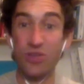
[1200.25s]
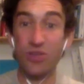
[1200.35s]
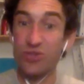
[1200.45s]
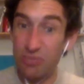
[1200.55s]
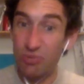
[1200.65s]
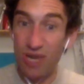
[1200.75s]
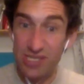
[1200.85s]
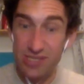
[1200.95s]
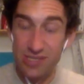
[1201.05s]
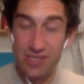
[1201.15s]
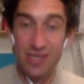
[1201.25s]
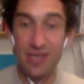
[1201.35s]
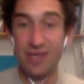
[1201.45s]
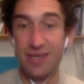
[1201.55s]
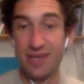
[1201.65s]
present?
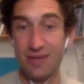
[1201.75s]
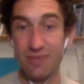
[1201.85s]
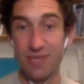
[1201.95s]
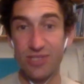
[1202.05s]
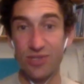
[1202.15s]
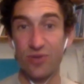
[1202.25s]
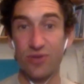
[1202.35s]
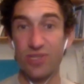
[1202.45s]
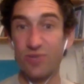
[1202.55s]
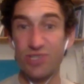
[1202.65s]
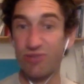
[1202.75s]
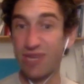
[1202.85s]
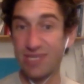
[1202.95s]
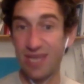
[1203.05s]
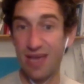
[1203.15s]
And so it's always great to
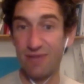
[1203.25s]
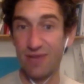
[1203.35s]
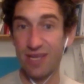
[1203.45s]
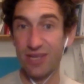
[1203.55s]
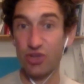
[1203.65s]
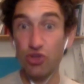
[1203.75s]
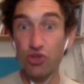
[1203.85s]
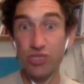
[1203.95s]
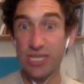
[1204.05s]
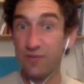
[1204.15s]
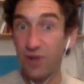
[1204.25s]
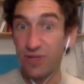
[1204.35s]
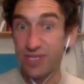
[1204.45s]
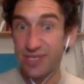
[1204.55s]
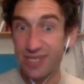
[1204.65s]
have like a good default, I
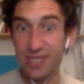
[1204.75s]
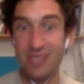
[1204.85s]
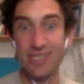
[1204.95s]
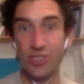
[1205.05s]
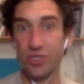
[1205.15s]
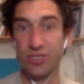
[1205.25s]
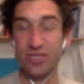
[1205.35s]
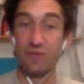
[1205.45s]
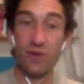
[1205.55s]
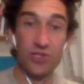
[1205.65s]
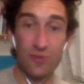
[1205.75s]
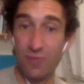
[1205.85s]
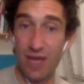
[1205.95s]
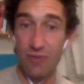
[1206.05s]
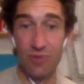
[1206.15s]
think, and then you can diverge from that
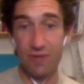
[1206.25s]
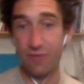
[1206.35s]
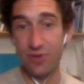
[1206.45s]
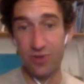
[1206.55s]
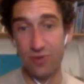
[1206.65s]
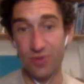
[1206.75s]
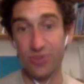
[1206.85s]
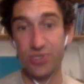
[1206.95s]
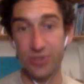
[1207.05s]
whenever you want to.